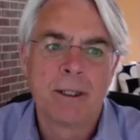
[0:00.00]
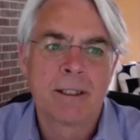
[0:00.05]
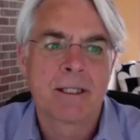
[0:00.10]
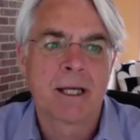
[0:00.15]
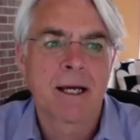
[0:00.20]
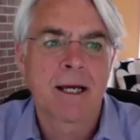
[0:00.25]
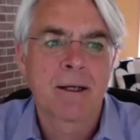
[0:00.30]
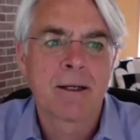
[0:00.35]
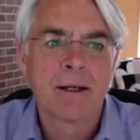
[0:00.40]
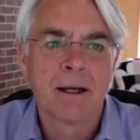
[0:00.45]

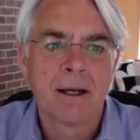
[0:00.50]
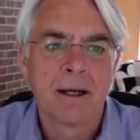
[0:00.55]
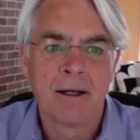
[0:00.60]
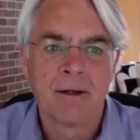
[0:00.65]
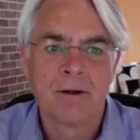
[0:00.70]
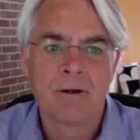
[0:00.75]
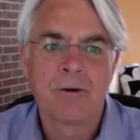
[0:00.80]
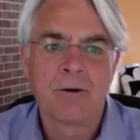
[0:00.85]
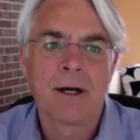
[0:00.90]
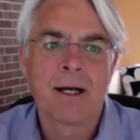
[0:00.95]
ag and
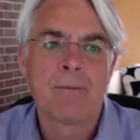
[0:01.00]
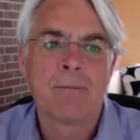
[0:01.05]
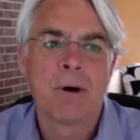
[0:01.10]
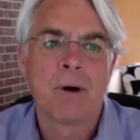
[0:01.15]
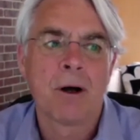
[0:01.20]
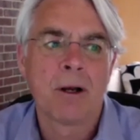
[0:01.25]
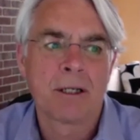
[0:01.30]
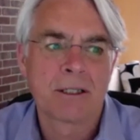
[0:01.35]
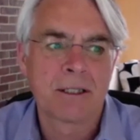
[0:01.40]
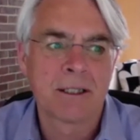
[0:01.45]
trade
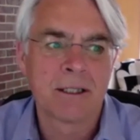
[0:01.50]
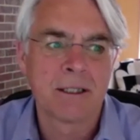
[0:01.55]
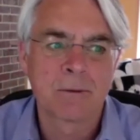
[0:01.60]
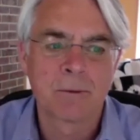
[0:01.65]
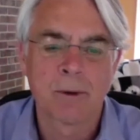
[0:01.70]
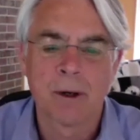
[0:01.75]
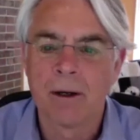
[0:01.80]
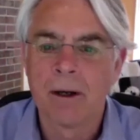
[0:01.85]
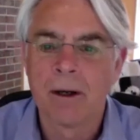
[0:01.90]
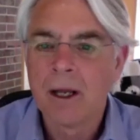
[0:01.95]
policy as
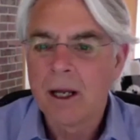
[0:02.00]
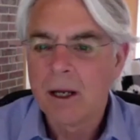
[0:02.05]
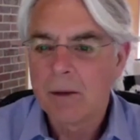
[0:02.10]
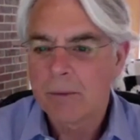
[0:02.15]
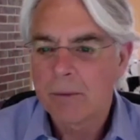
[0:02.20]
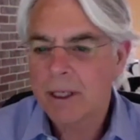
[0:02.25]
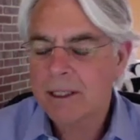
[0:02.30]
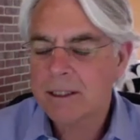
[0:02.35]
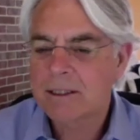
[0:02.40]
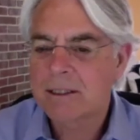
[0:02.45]
well. But
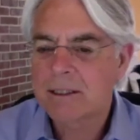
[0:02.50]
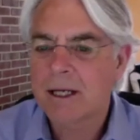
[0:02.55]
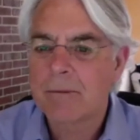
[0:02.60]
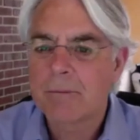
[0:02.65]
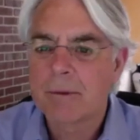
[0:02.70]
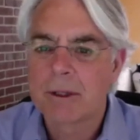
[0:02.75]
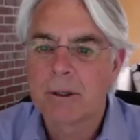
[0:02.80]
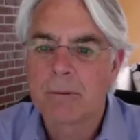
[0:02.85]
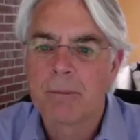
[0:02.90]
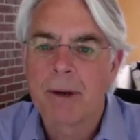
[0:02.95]
let's start
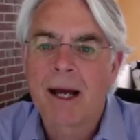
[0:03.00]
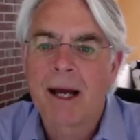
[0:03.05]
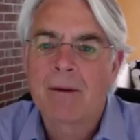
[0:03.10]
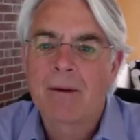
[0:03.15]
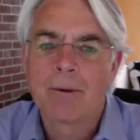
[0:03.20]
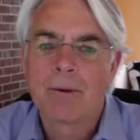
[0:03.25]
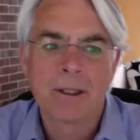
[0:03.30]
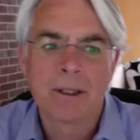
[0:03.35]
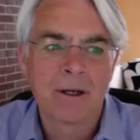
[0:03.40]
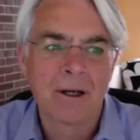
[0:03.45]
with a
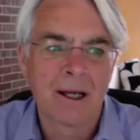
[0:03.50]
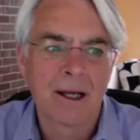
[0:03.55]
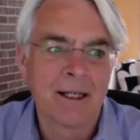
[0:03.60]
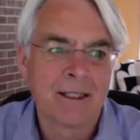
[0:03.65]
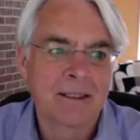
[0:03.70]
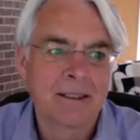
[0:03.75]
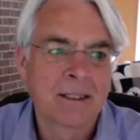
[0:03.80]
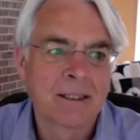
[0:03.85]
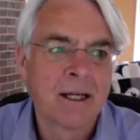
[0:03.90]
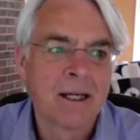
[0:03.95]
backward
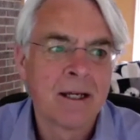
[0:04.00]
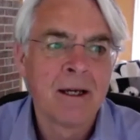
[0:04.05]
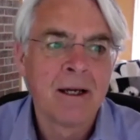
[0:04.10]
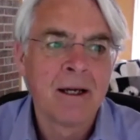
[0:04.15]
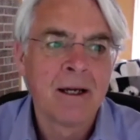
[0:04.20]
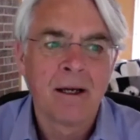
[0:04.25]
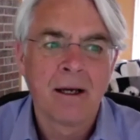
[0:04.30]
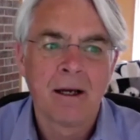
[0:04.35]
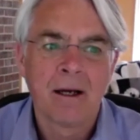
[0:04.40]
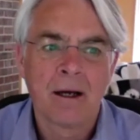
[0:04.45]
glance.
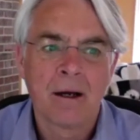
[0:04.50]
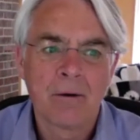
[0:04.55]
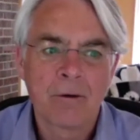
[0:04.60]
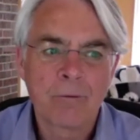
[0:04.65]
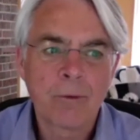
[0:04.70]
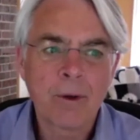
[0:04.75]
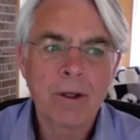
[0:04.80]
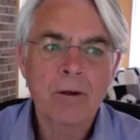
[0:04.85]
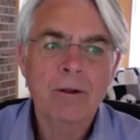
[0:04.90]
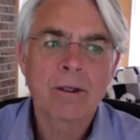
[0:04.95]
If
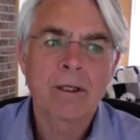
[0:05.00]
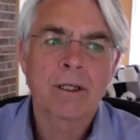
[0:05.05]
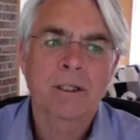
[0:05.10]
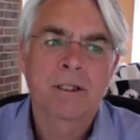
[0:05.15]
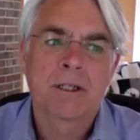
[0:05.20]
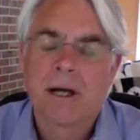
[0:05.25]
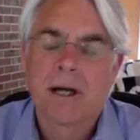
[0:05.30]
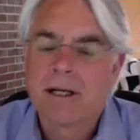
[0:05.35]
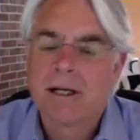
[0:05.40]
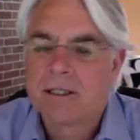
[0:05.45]
we look at
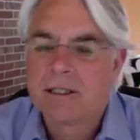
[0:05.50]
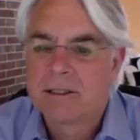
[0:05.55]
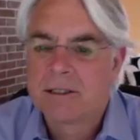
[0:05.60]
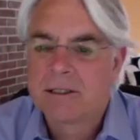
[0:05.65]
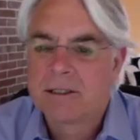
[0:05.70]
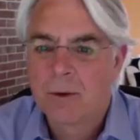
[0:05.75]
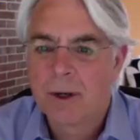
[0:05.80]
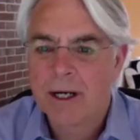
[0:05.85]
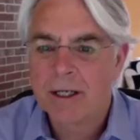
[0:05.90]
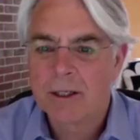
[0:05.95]
China's
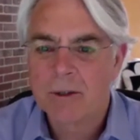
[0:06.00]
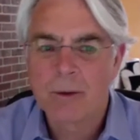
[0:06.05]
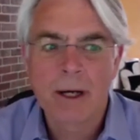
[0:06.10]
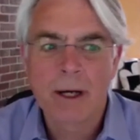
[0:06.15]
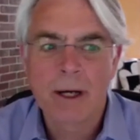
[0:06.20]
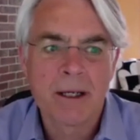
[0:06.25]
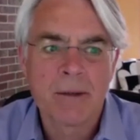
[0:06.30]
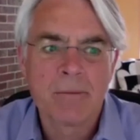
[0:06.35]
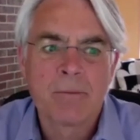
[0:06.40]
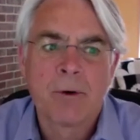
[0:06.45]
2020
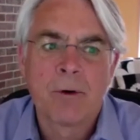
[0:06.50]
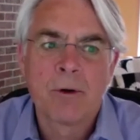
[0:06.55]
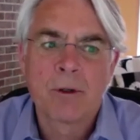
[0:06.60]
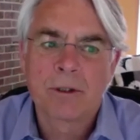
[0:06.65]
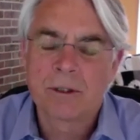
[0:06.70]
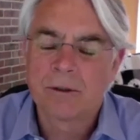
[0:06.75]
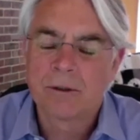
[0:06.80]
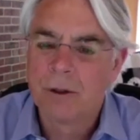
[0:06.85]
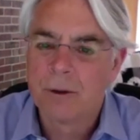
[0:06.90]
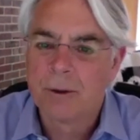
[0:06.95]
imports
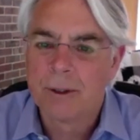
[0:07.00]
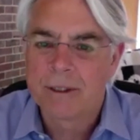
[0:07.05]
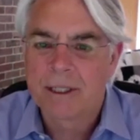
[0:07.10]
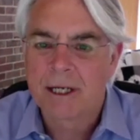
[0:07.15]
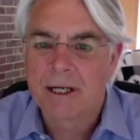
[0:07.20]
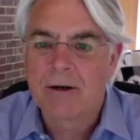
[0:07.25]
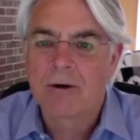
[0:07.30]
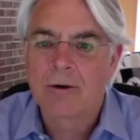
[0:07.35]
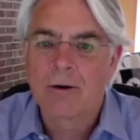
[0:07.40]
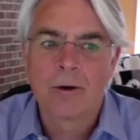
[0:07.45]
of U.S.
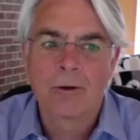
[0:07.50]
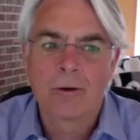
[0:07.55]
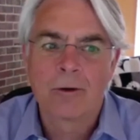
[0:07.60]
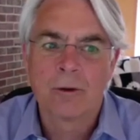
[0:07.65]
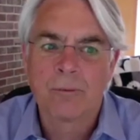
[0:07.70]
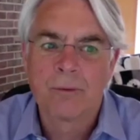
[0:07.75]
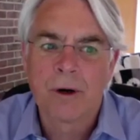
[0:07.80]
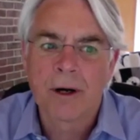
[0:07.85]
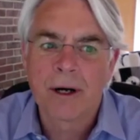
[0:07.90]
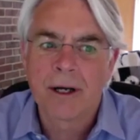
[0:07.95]
agricultural
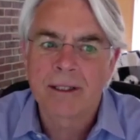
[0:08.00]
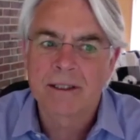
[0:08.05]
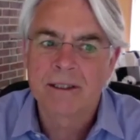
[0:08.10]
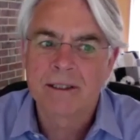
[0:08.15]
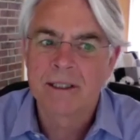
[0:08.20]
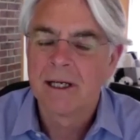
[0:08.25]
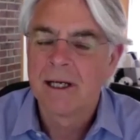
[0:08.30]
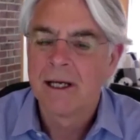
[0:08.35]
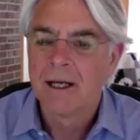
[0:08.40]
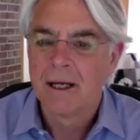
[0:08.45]
products
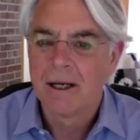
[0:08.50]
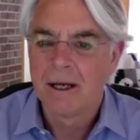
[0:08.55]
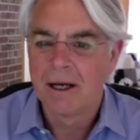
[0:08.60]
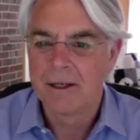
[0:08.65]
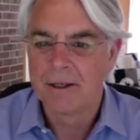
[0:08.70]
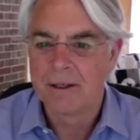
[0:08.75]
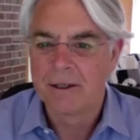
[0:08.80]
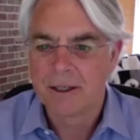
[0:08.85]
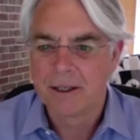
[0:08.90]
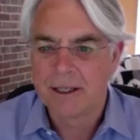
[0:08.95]

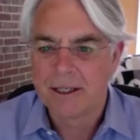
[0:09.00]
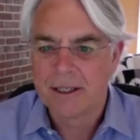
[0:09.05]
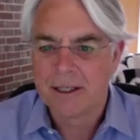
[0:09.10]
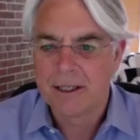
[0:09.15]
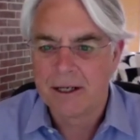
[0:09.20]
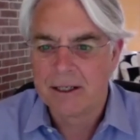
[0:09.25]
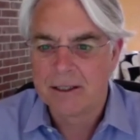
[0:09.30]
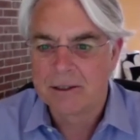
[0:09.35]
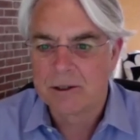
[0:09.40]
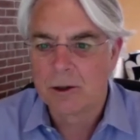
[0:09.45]
under the
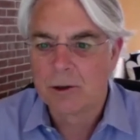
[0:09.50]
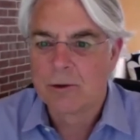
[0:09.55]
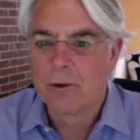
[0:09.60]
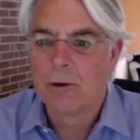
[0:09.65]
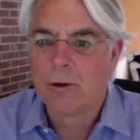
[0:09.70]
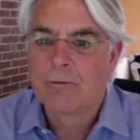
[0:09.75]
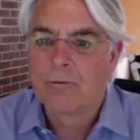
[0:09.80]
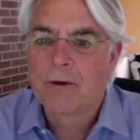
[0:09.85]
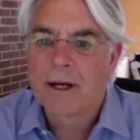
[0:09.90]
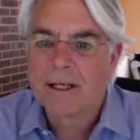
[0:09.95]

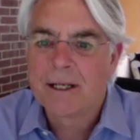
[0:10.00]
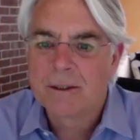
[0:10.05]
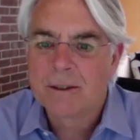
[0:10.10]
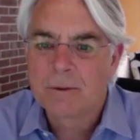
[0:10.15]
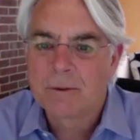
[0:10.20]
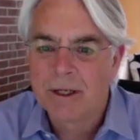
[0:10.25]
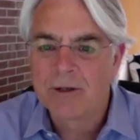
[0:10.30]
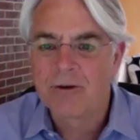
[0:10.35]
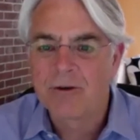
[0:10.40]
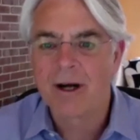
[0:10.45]
so-called Phase
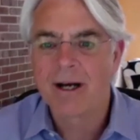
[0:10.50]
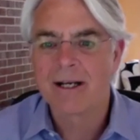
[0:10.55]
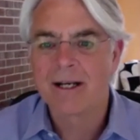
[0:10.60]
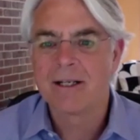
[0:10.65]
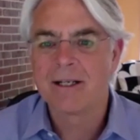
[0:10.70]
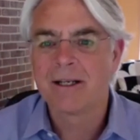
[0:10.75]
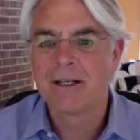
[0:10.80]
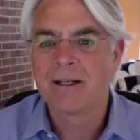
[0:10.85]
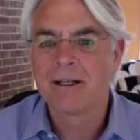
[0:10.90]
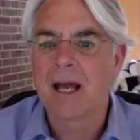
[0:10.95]
1 trade
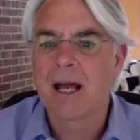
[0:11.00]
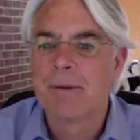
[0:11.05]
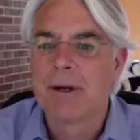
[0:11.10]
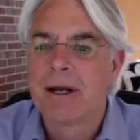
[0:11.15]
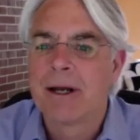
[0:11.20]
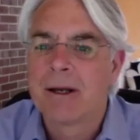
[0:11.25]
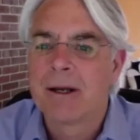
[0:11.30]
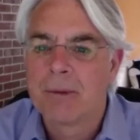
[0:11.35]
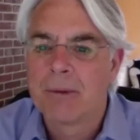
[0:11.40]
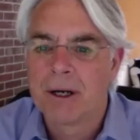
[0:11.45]
deal hammered
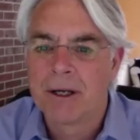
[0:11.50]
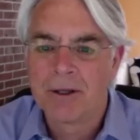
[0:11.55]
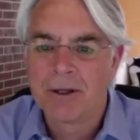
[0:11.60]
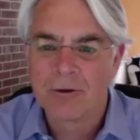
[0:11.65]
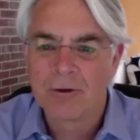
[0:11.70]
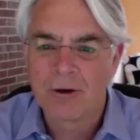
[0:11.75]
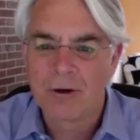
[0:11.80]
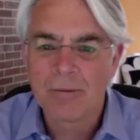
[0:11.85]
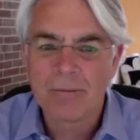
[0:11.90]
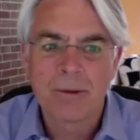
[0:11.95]
out by the
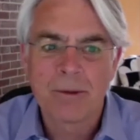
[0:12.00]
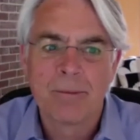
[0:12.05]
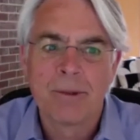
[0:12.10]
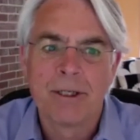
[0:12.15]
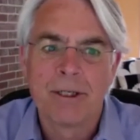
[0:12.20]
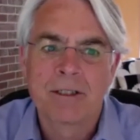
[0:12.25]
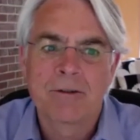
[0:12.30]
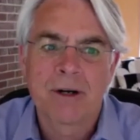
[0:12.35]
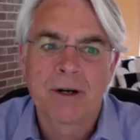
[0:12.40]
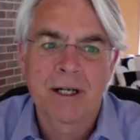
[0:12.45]
Trump
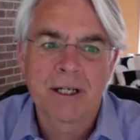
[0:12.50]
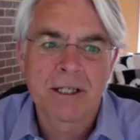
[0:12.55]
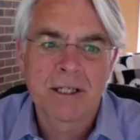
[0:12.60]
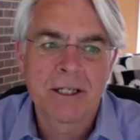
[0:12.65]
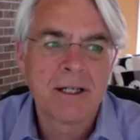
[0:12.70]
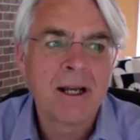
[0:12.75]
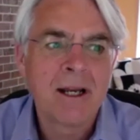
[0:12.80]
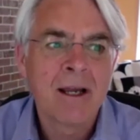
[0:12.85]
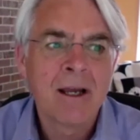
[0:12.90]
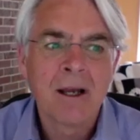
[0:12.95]
administration,
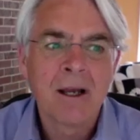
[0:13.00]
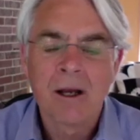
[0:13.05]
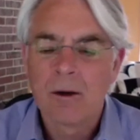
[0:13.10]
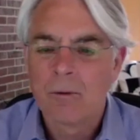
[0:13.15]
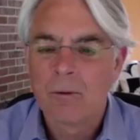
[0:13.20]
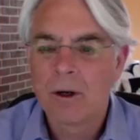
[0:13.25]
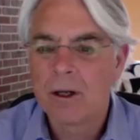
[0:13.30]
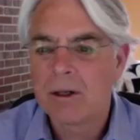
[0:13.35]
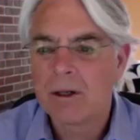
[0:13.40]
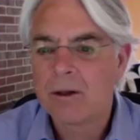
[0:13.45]

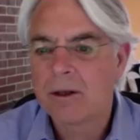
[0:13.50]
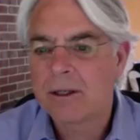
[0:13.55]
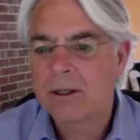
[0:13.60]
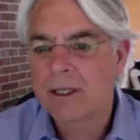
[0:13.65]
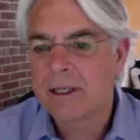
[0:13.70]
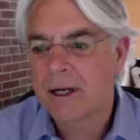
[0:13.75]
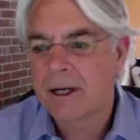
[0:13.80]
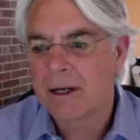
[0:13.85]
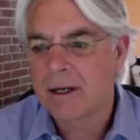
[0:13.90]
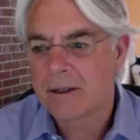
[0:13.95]
well,
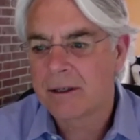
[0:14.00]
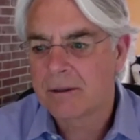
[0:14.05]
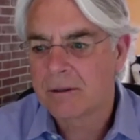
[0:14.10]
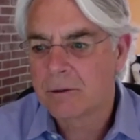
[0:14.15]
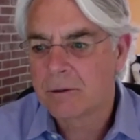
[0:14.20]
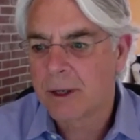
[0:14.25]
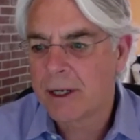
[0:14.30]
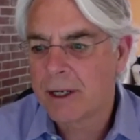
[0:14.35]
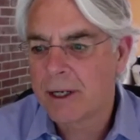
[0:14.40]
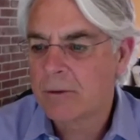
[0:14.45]
the
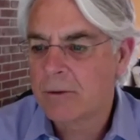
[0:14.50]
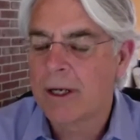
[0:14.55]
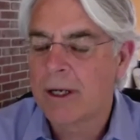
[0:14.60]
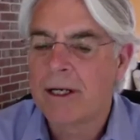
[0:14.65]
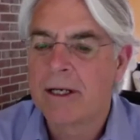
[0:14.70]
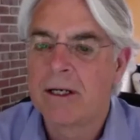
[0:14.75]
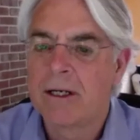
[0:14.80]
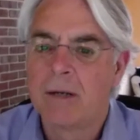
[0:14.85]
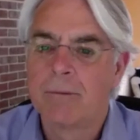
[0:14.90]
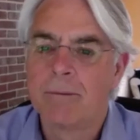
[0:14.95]
2020
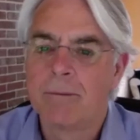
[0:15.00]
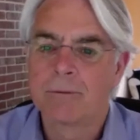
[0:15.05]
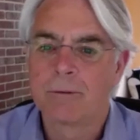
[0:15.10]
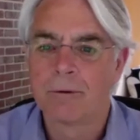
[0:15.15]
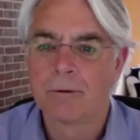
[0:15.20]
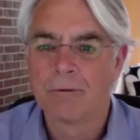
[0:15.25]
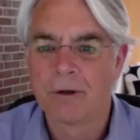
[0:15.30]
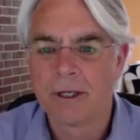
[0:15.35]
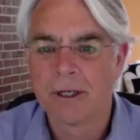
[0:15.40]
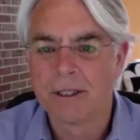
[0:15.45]
numbers were
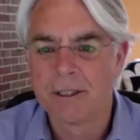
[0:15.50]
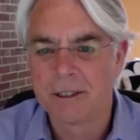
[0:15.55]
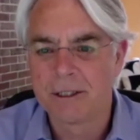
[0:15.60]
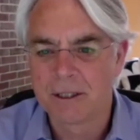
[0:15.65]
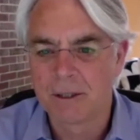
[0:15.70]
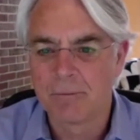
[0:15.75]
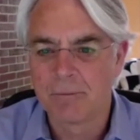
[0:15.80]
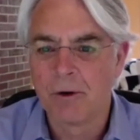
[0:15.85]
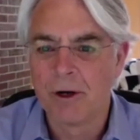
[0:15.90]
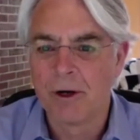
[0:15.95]
very
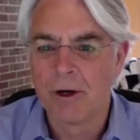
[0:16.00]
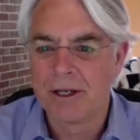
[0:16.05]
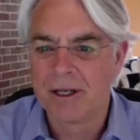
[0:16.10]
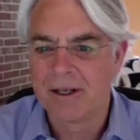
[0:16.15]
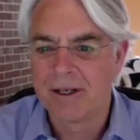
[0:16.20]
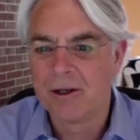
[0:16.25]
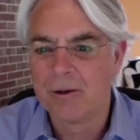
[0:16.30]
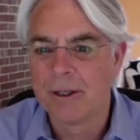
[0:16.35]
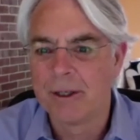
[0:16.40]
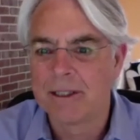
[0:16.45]
disappointing.
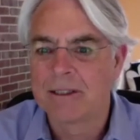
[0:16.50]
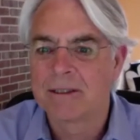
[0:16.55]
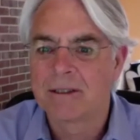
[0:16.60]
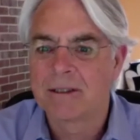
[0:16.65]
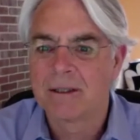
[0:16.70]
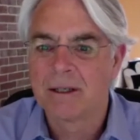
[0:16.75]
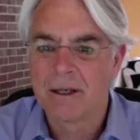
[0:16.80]
U.S.